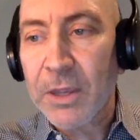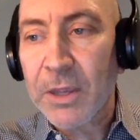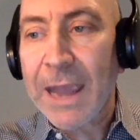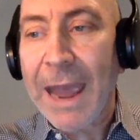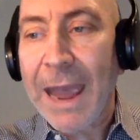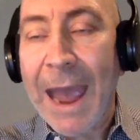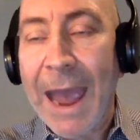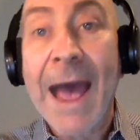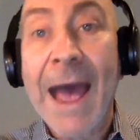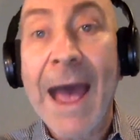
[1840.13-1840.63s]

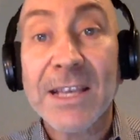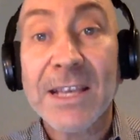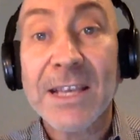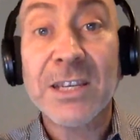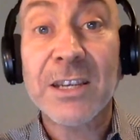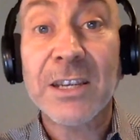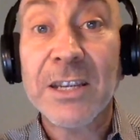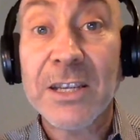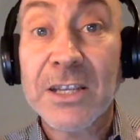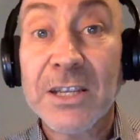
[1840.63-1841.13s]

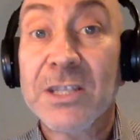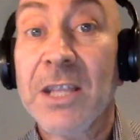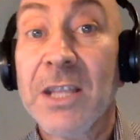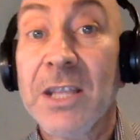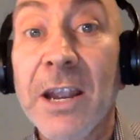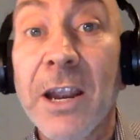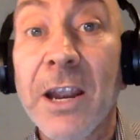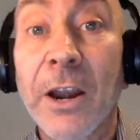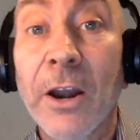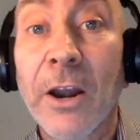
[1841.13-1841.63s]
ask is
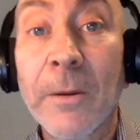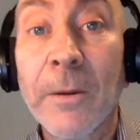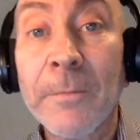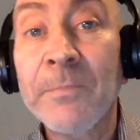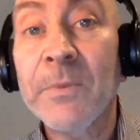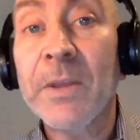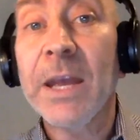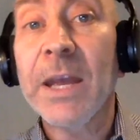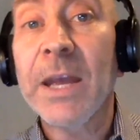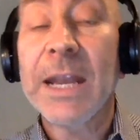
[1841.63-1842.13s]
there,
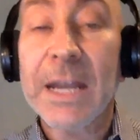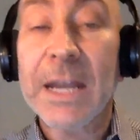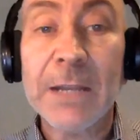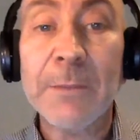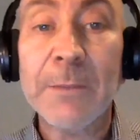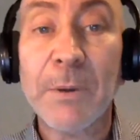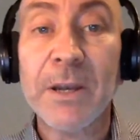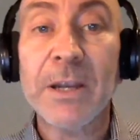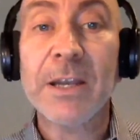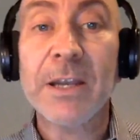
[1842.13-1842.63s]
and
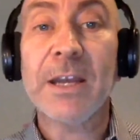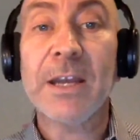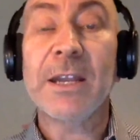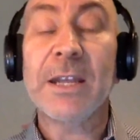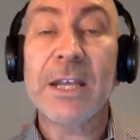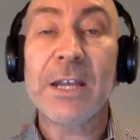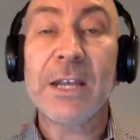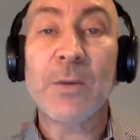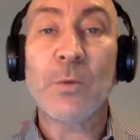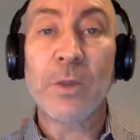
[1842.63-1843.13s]
anybody can
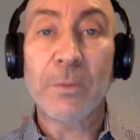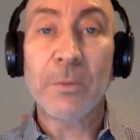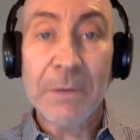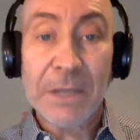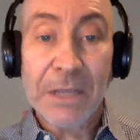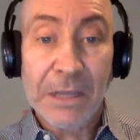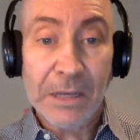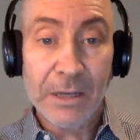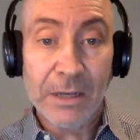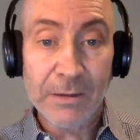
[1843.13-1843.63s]
hit it with a
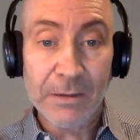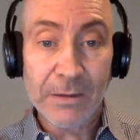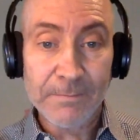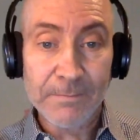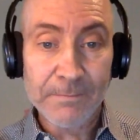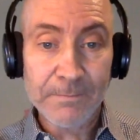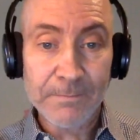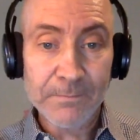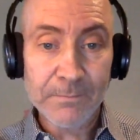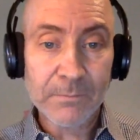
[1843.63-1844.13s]
bid,
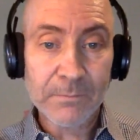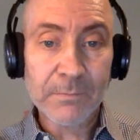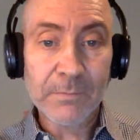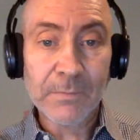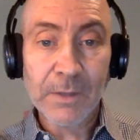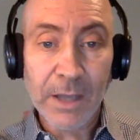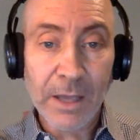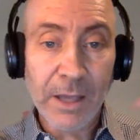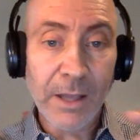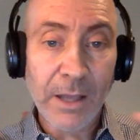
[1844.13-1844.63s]

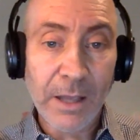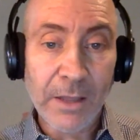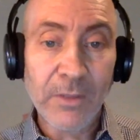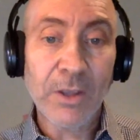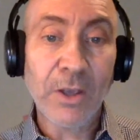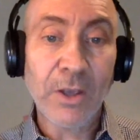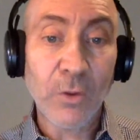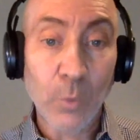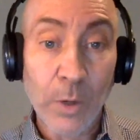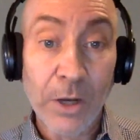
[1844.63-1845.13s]
and
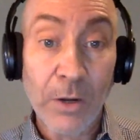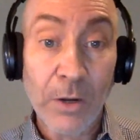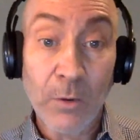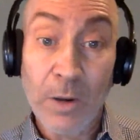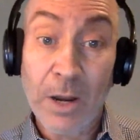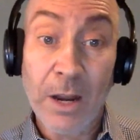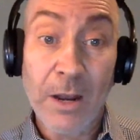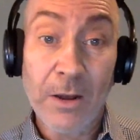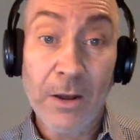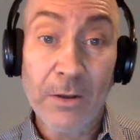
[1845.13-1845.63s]
the other way
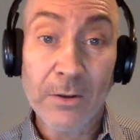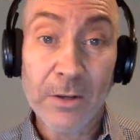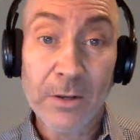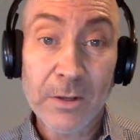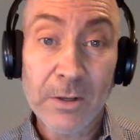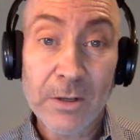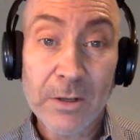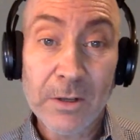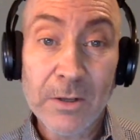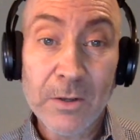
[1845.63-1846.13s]
around,
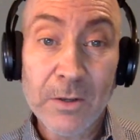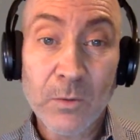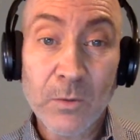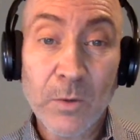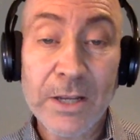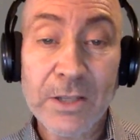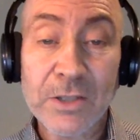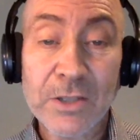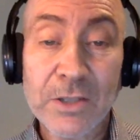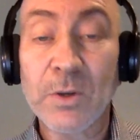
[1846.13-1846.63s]

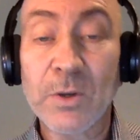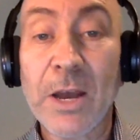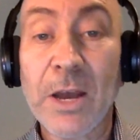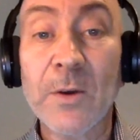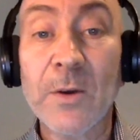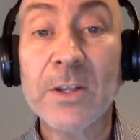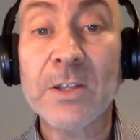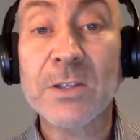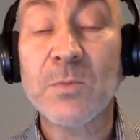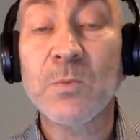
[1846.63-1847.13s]
right? So
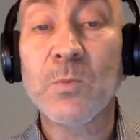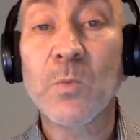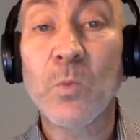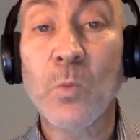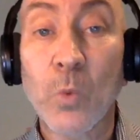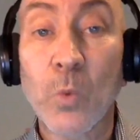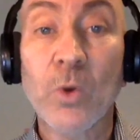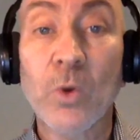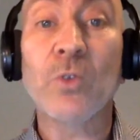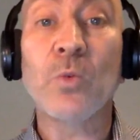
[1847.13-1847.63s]
now it's
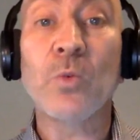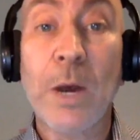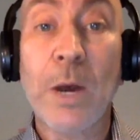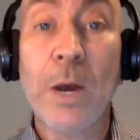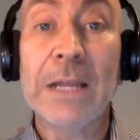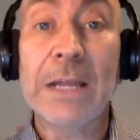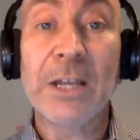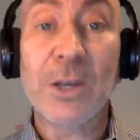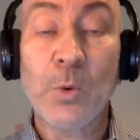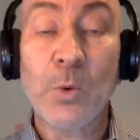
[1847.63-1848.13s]

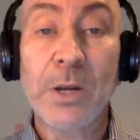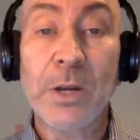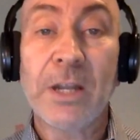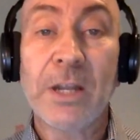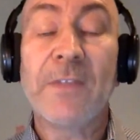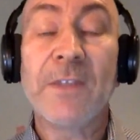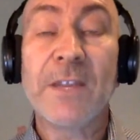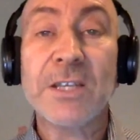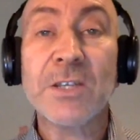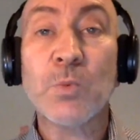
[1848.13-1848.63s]
worldwide liquidity,
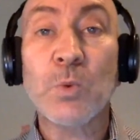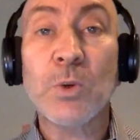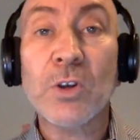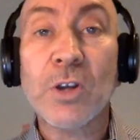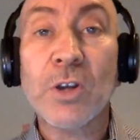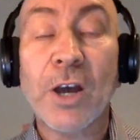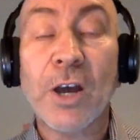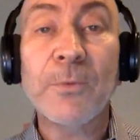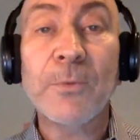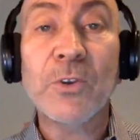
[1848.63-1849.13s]
and this will
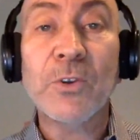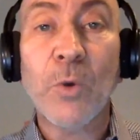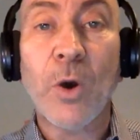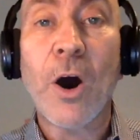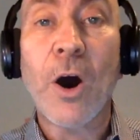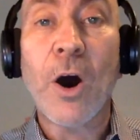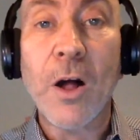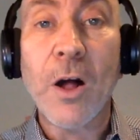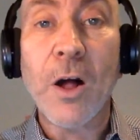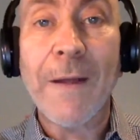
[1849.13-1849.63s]
come to
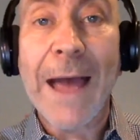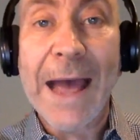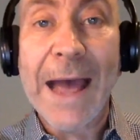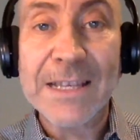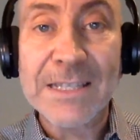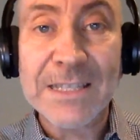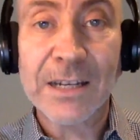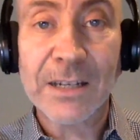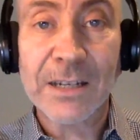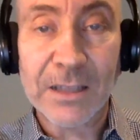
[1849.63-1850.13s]
all
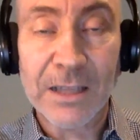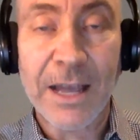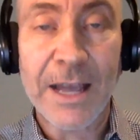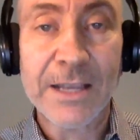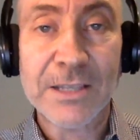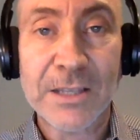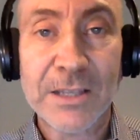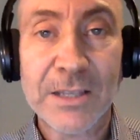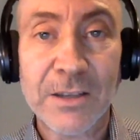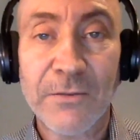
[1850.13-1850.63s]
asset
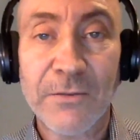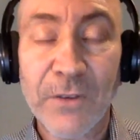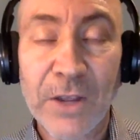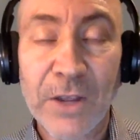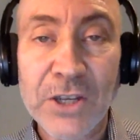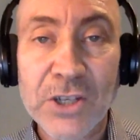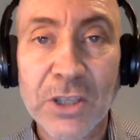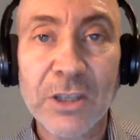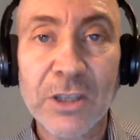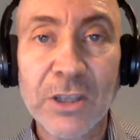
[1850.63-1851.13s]
classes
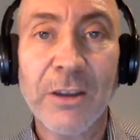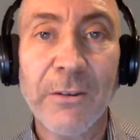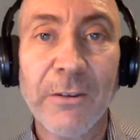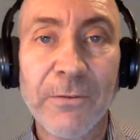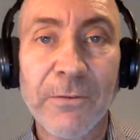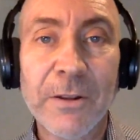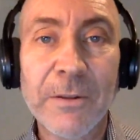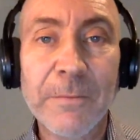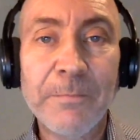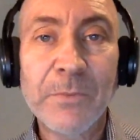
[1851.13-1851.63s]
eventually
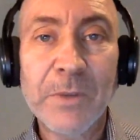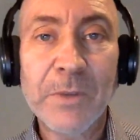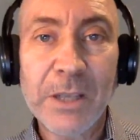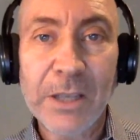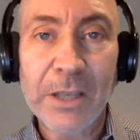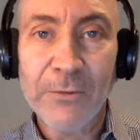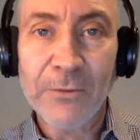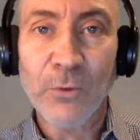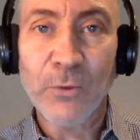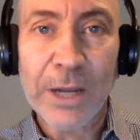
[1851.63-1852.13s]

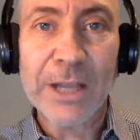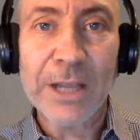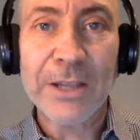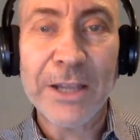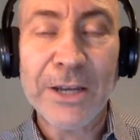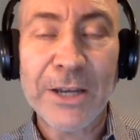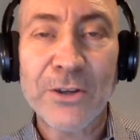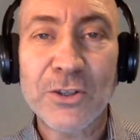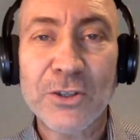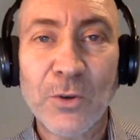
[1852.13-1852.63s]
if
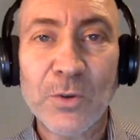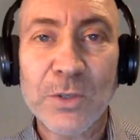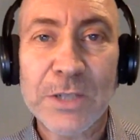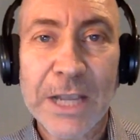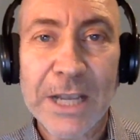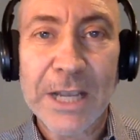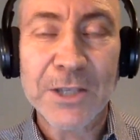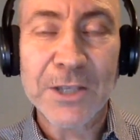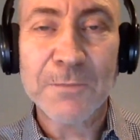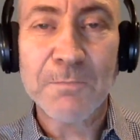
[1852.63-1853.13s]
regulators don't
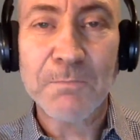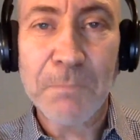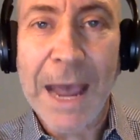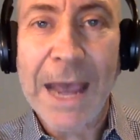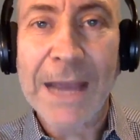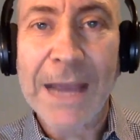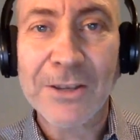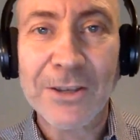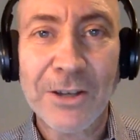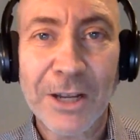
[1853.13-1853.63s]
take us
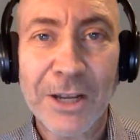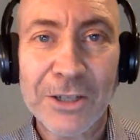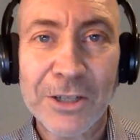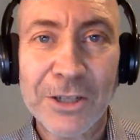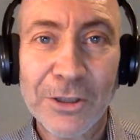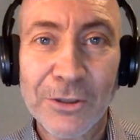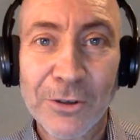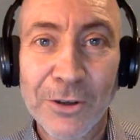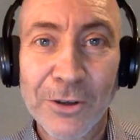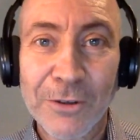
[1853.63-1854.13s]
back to
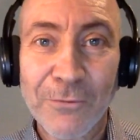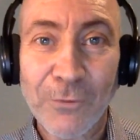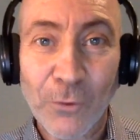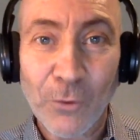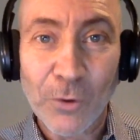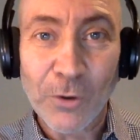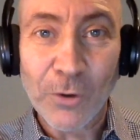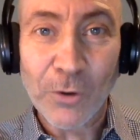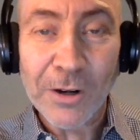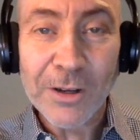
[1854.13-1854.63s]

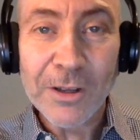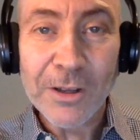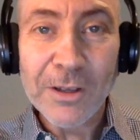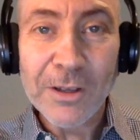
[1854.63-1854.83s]
1934.